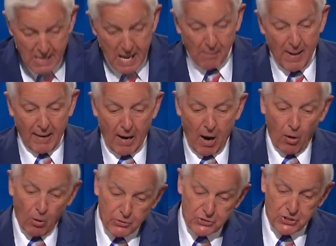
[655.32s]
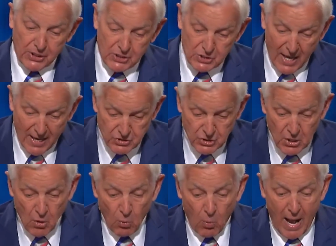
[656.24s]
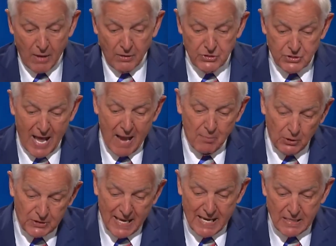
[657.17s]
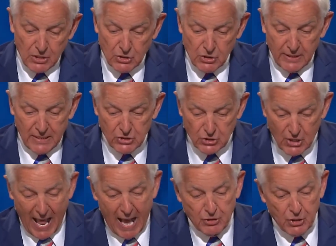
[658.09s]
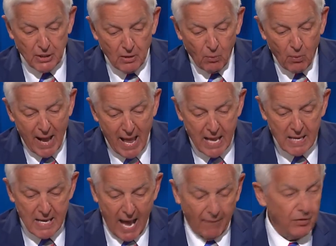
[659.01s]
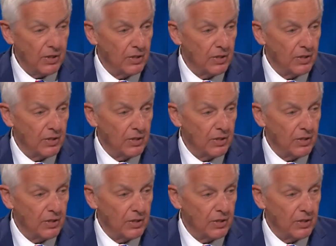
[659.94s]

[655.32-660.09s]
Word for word: about our own success while simultaneously slashing away at the